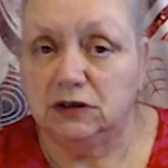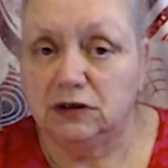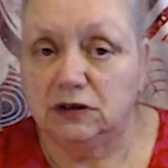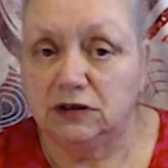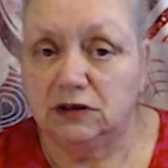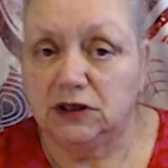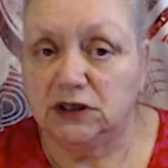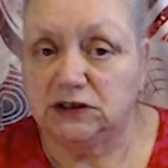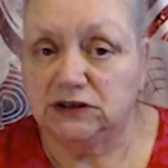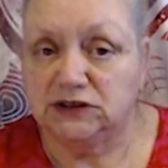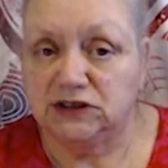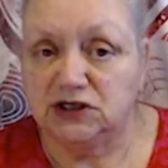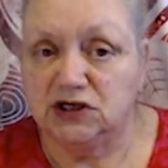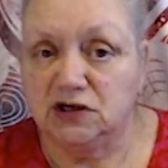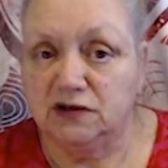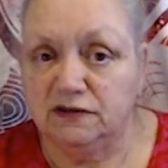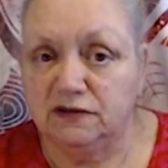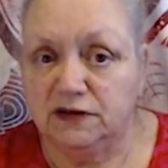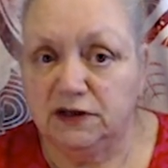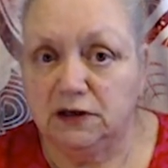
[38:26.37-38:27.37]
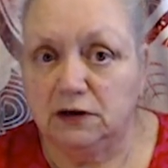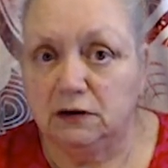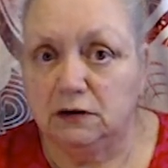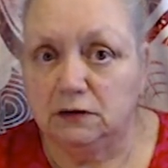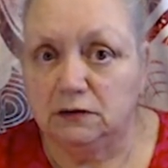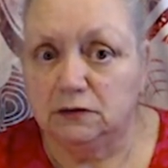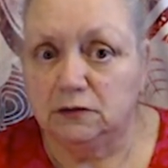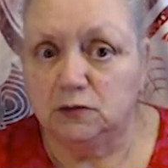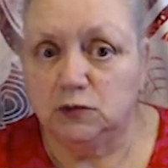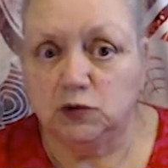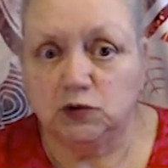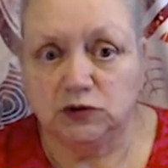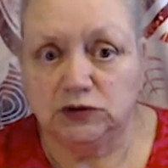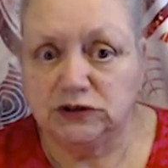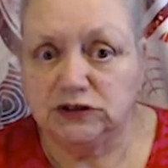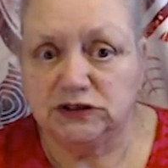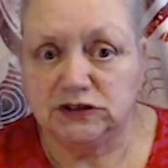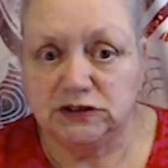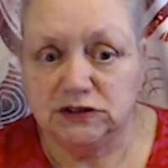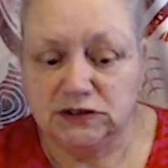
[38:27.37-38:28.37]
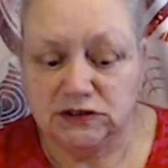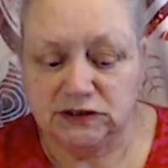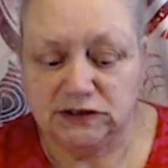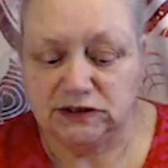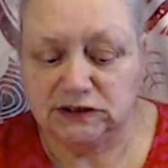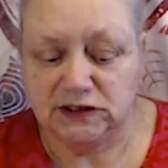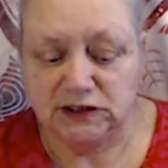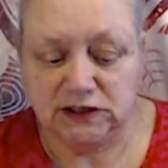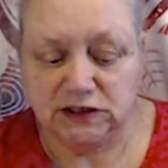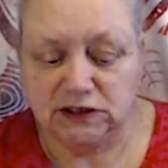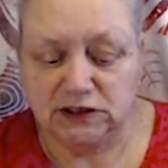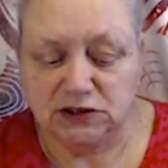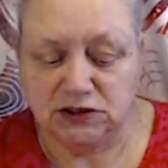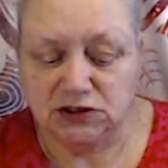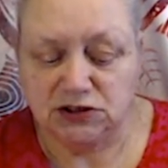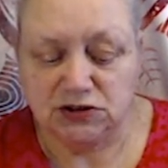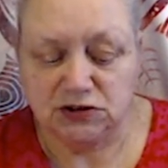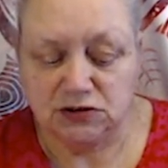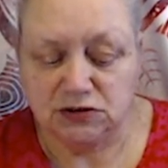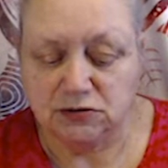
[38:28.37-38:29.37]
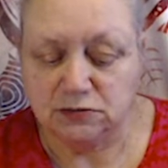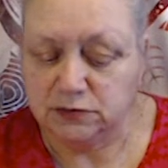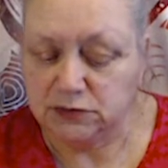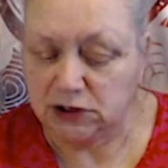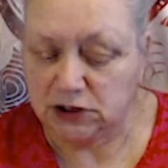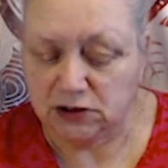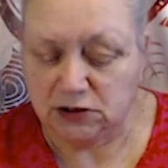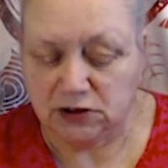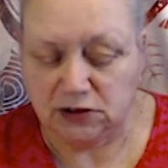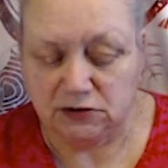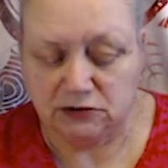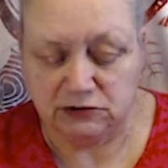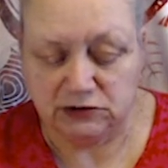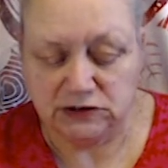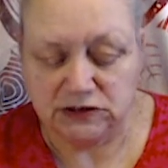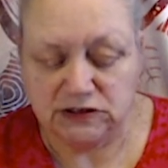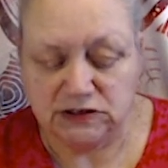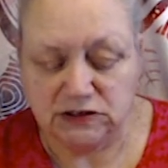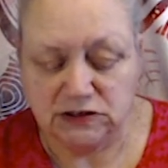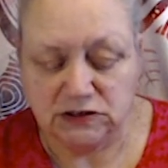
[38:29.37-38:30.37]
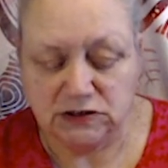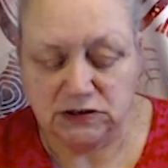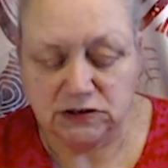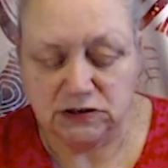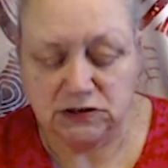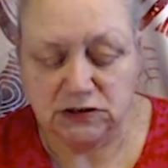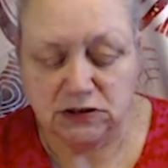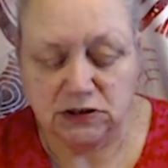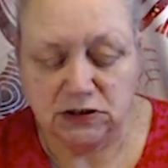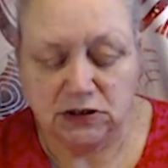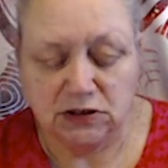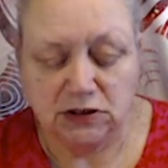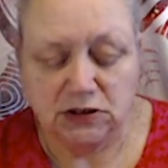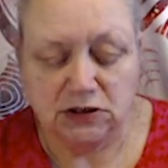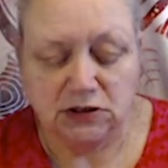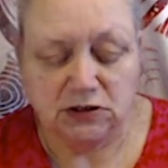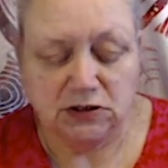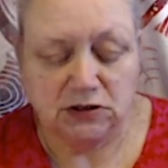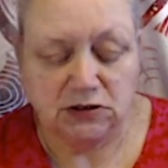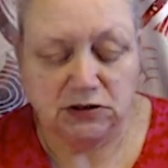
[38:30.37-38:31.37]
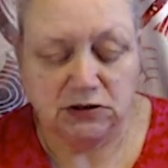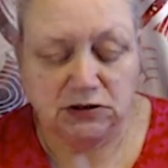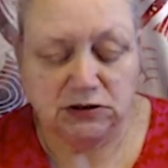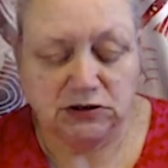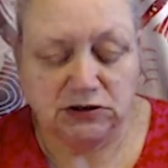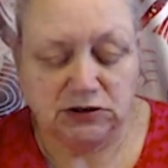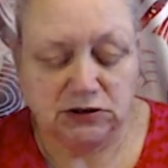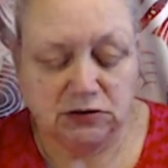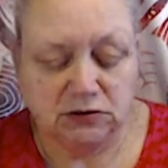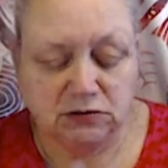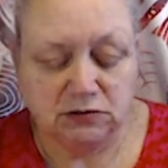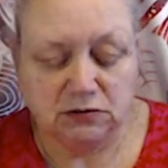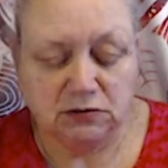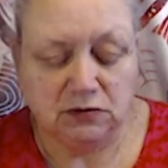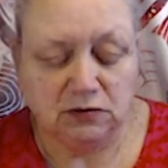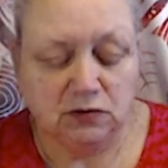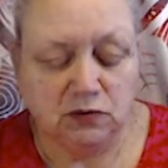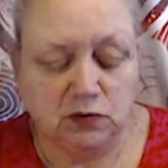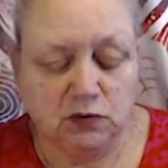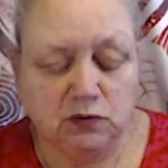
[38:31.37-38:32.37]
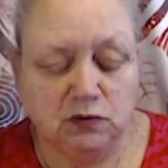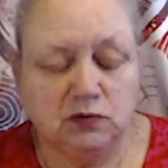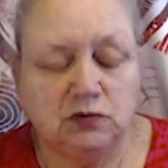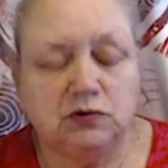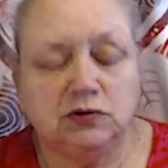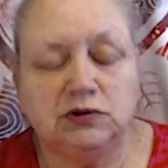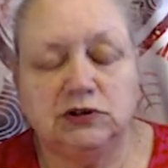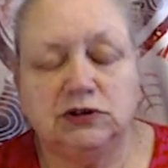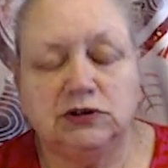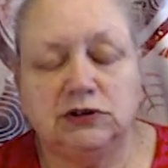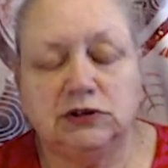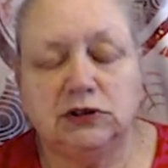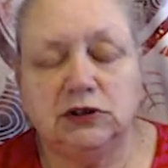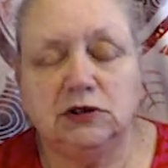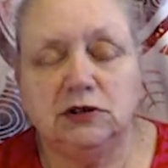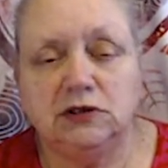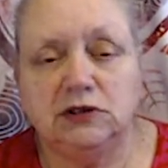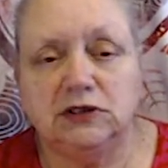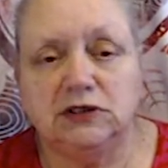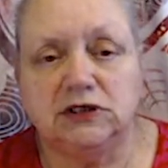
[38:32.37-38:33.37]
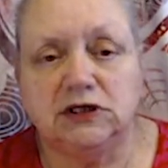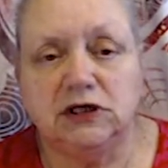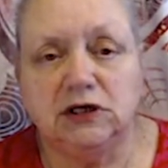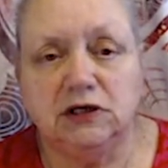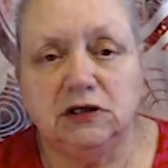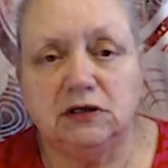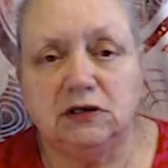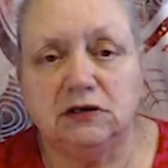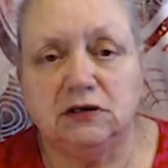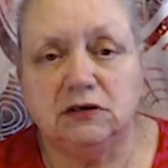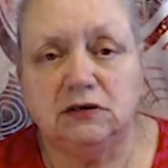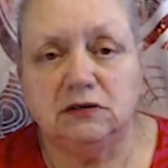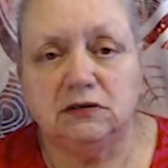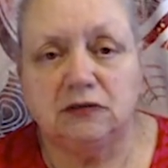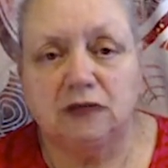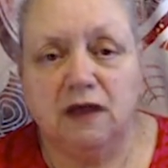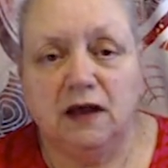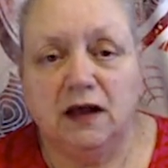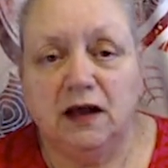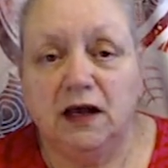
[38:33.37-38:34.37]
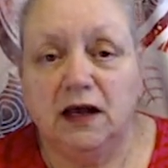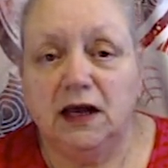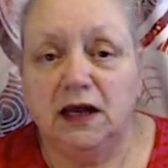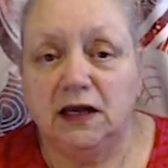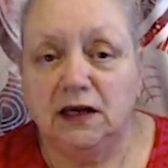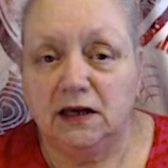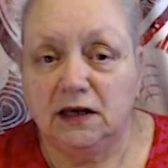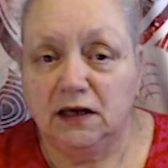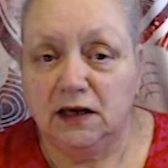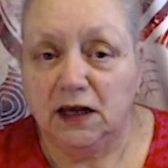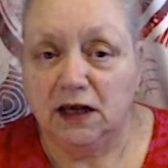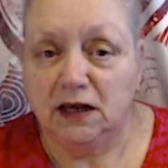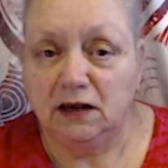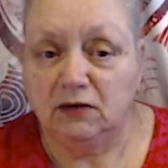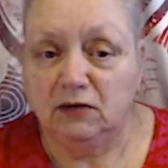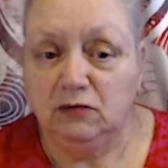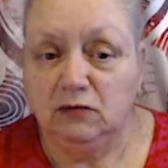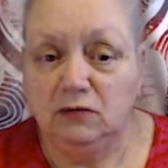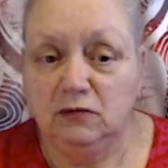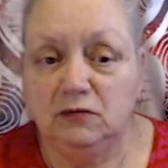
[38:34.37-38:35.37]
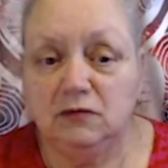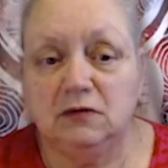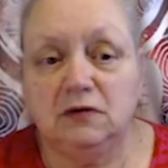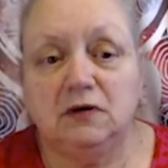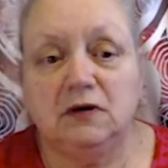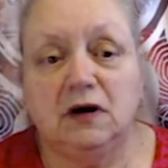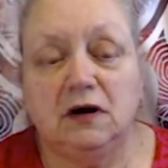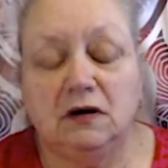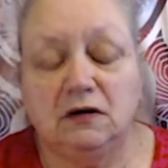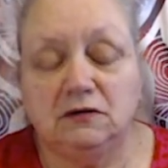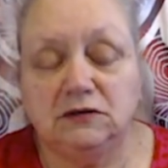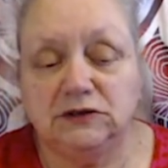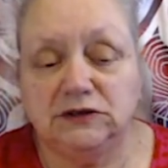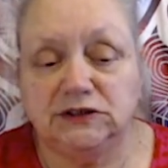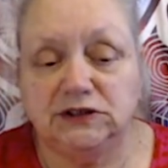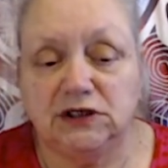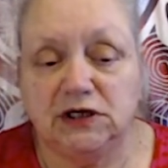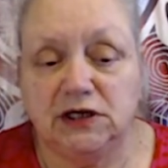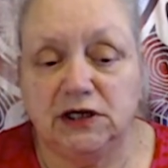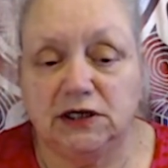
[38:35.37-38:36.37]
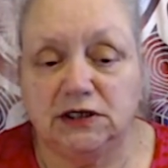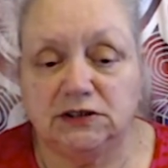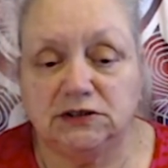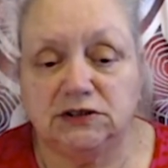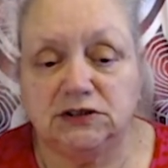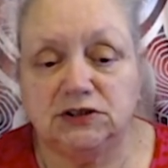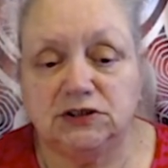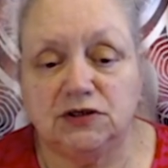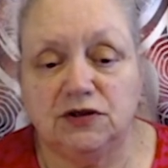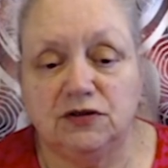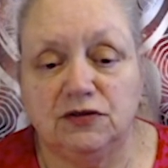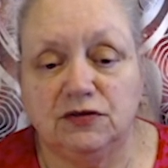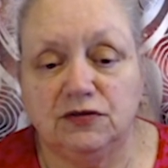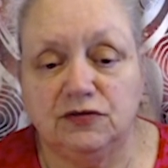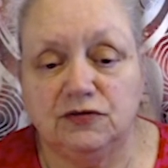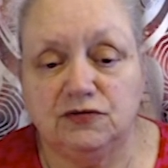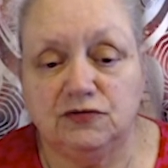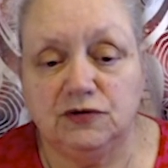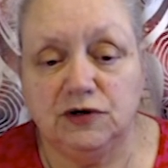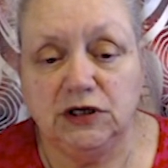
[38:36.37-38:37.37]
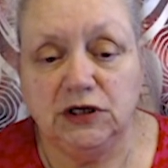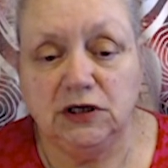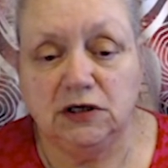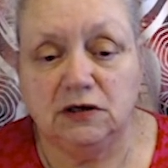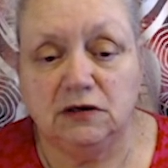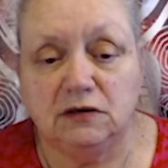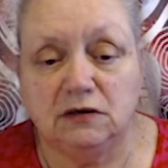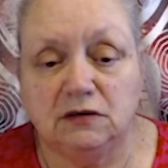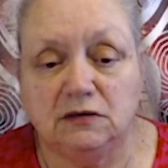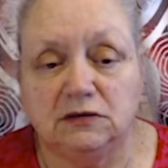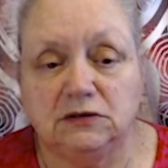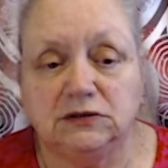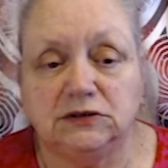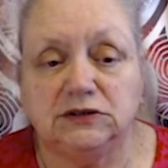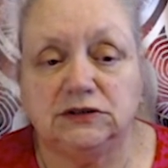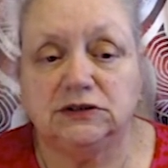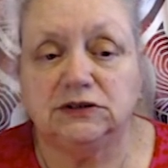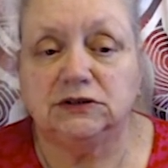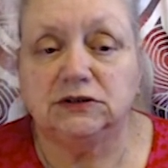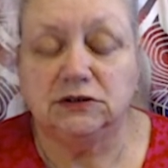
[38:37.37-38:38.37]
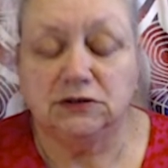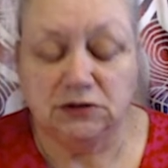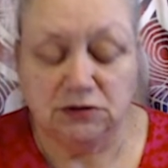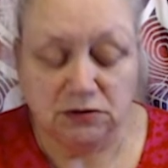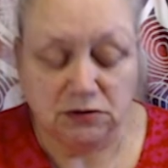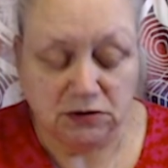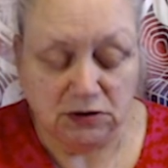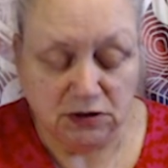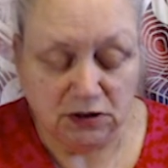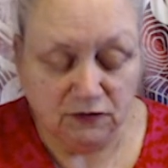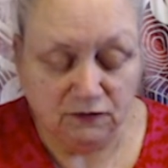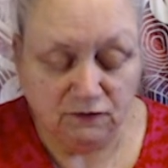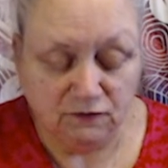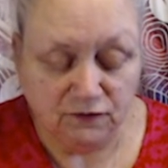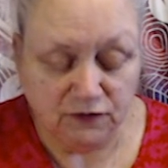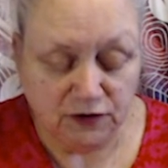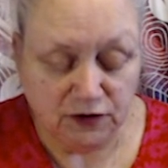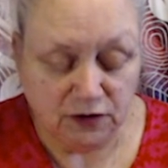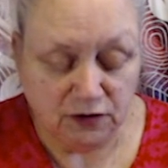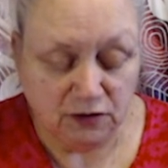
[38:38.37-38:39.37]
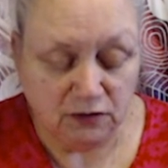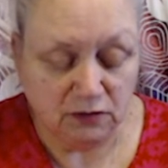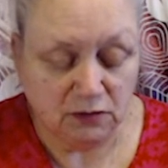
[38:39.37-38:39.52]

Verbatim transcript: there's nothing unwanted sticking to them, and there isn't. So cut the deck, and now I'll select three cards for you,